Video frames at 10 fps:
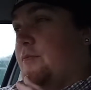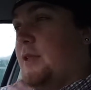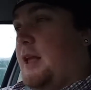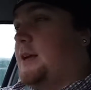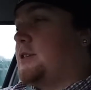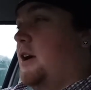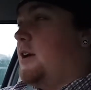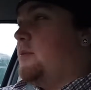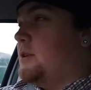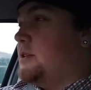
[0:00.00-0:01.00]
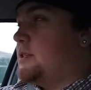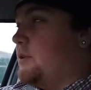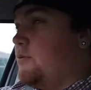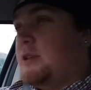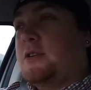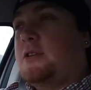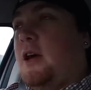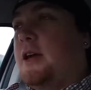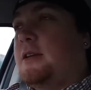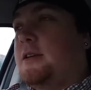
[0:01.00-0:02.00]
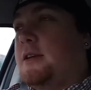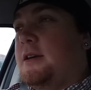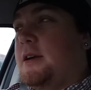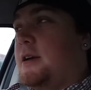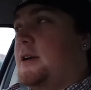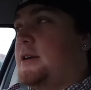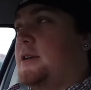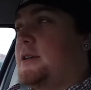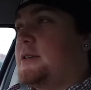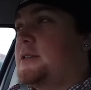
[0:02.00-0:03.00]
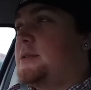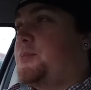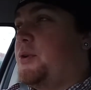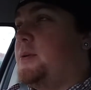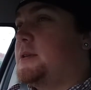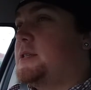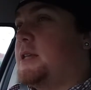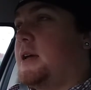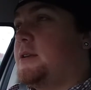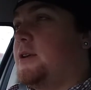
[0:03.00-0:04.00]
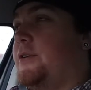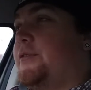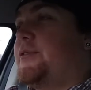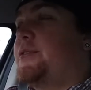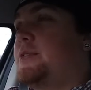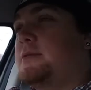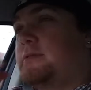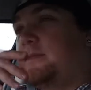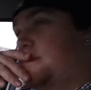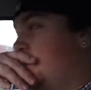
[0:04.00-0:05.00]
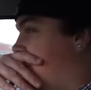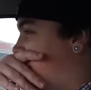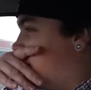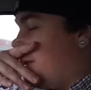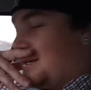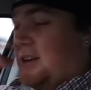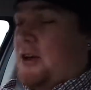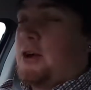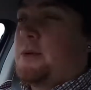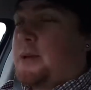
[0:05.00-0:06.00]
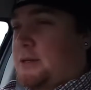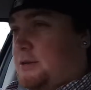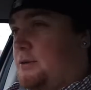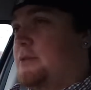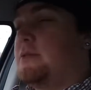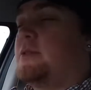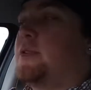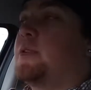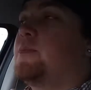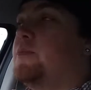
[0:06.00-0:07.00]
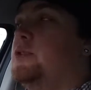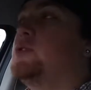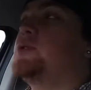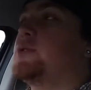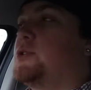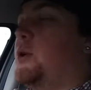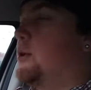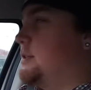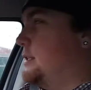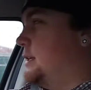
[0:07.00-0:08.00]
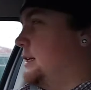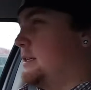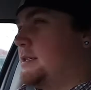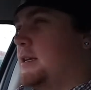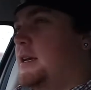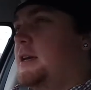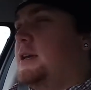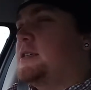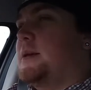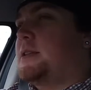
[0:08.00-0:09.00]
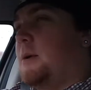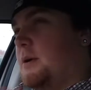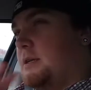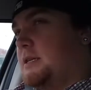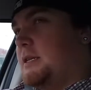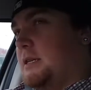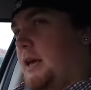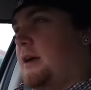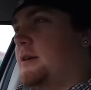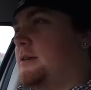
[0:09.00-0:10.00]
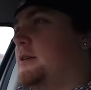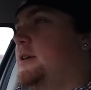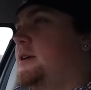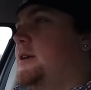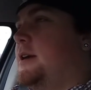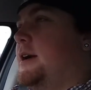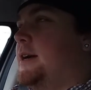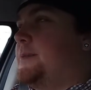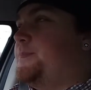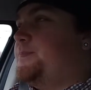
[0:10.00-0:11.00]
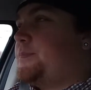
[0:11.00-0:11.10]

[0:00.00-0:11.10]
Last night was a really good night. Pretty much started off, like, got home, had to do all the usual chores and things. So by the time I got to sit down, the